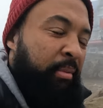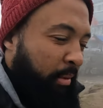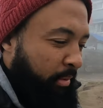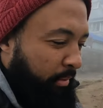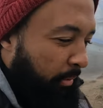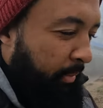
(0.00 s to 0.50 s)

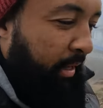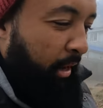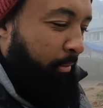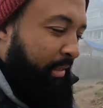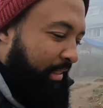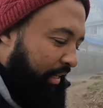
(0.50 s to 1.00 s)
Maybe when we're
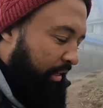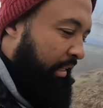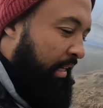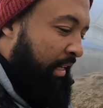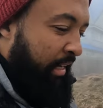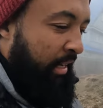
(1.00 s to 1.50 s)
coming
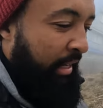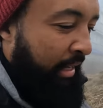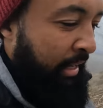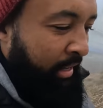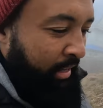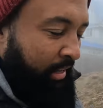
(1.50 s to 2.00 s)
down
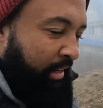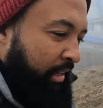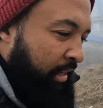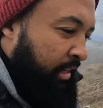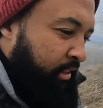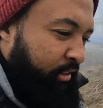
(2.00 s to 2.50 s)

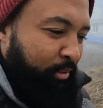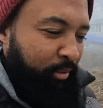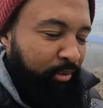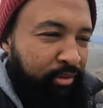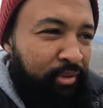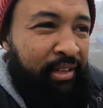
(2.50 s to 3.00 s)

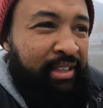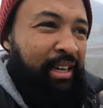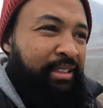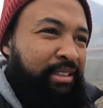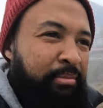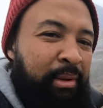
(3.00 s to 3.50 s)
towards
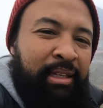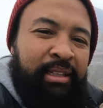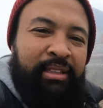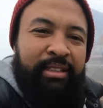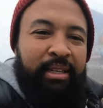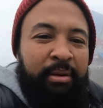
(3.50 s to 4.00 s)
3,000
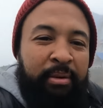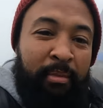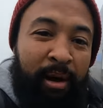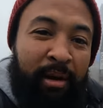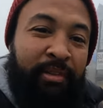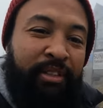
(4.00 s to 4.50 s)
meters,
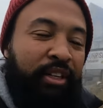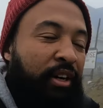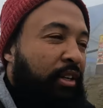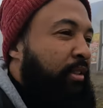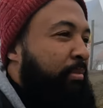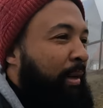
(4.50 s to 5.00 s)
we might have a
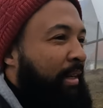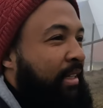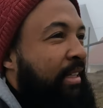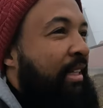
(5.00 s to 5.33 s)
chance, but